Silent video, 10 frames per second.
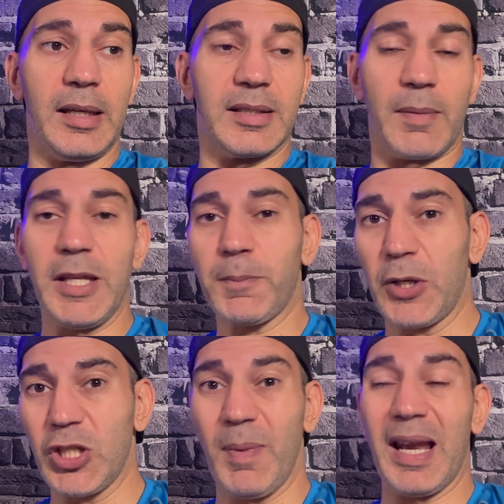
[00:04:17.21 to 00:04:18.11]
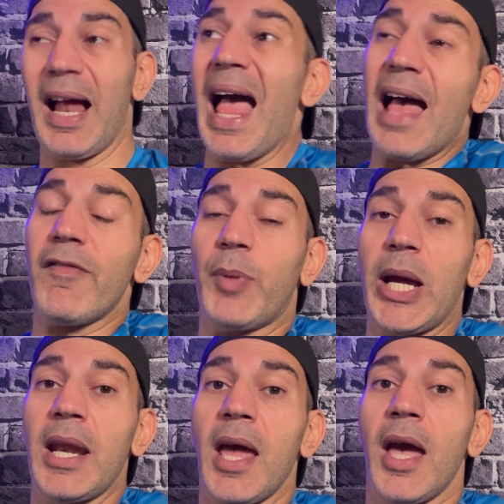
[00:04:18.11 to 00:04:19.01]
some of these players you may not have,
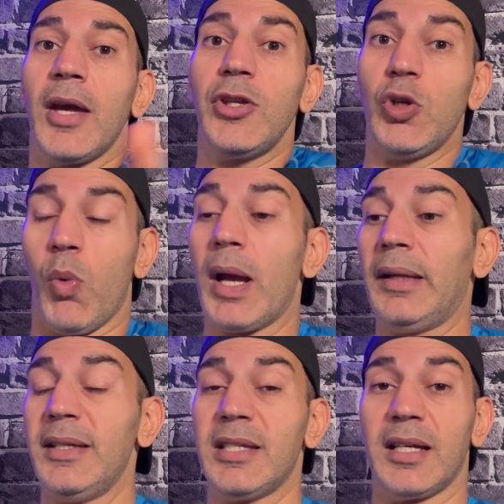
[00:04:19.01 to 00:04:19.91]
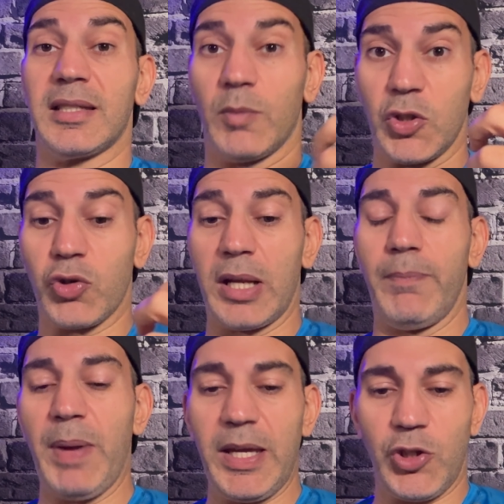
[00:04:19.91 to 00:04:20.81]
but you want to listen because someone's trying to
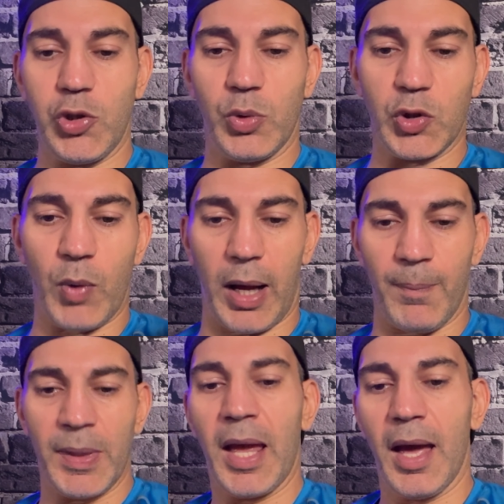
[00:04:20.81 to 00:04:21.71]
bait you as well.